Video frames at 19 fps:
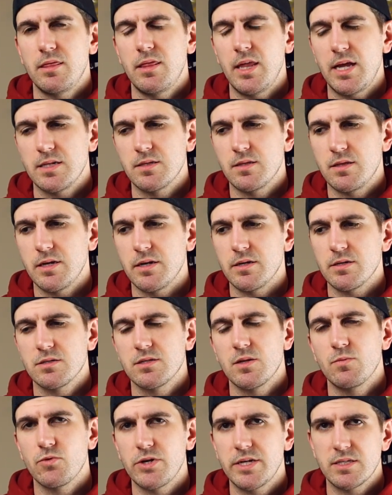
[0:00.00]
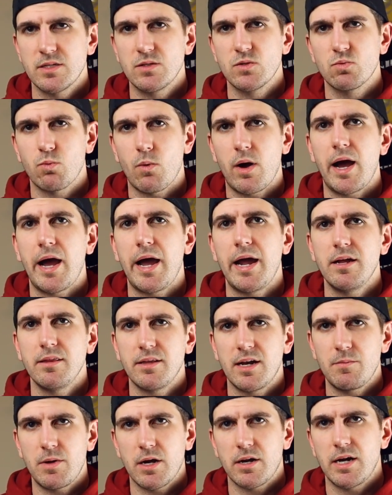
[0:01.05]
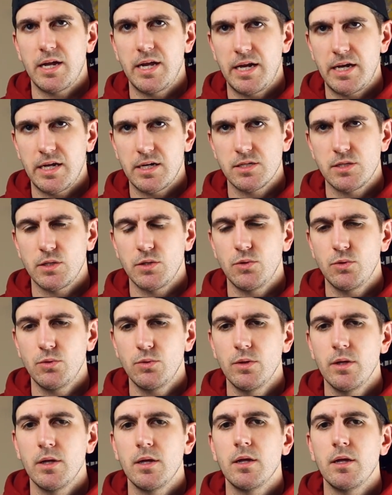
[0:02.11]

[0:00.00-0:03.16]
It, there's some reasons why that I'm not going to get into